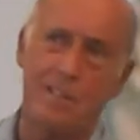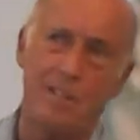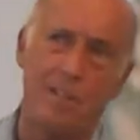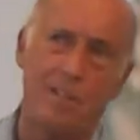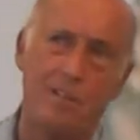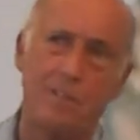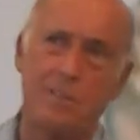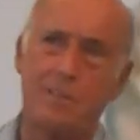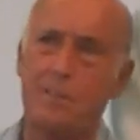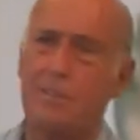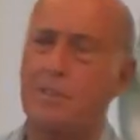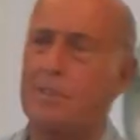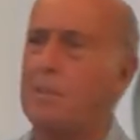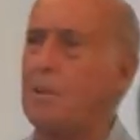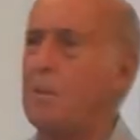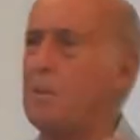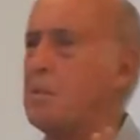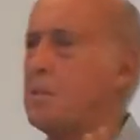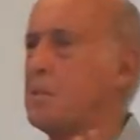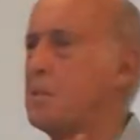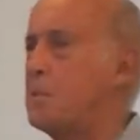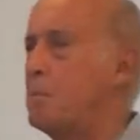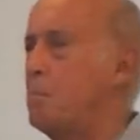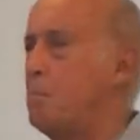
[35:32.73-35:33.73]
don't,
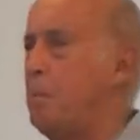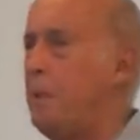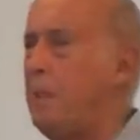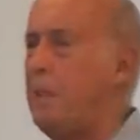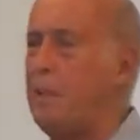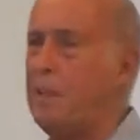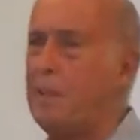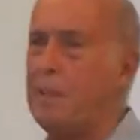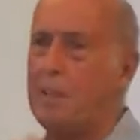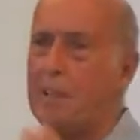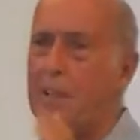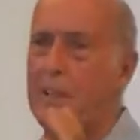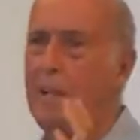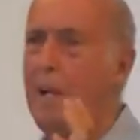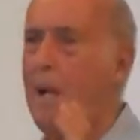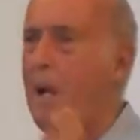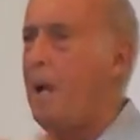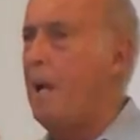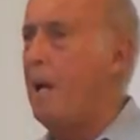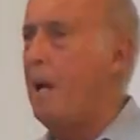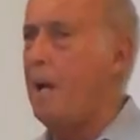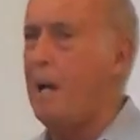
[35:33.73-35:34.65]
don't disappear,